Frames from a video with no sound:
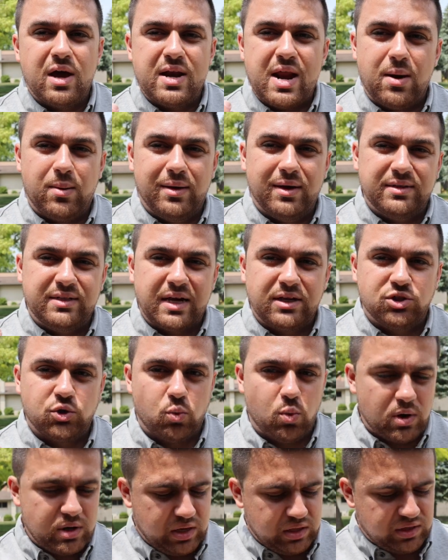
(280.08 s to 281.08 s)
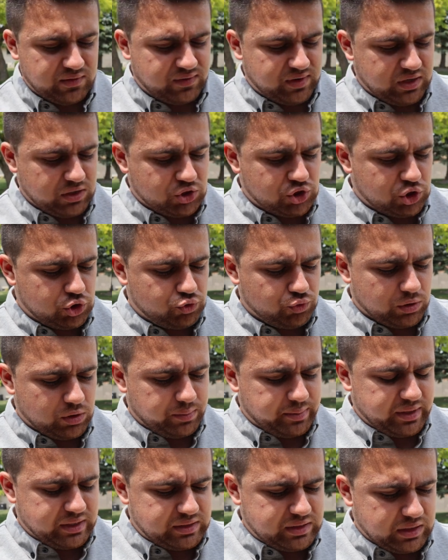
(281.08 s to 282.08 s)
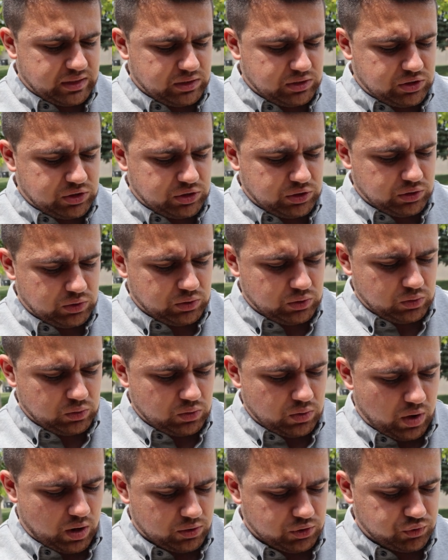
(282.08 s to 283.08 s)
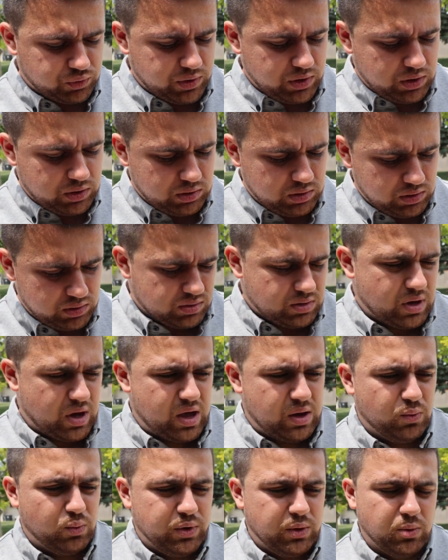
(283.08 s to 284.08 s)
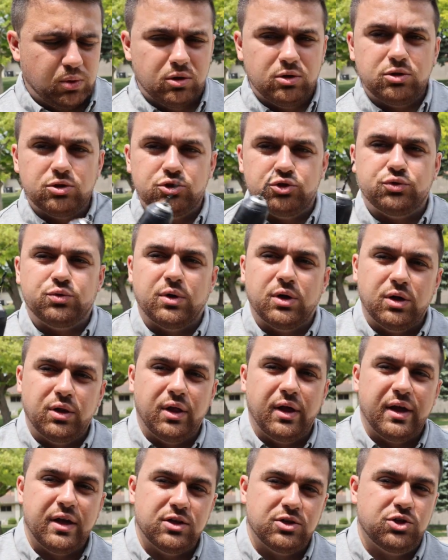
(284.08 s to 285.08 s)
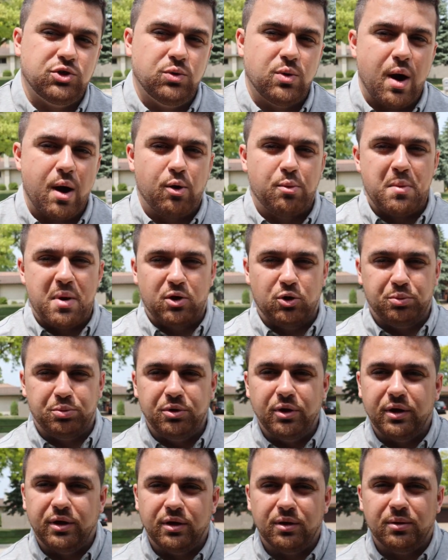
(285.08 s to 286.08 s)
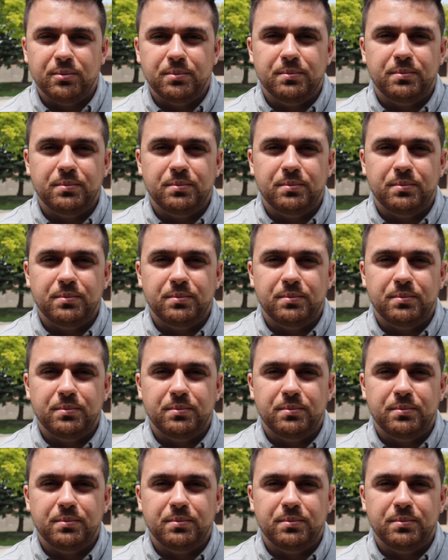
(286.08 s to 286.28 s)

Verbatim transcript: And now we'll attach a one eighth of an inch drill bit into our drill, and we will drill into our metal plate.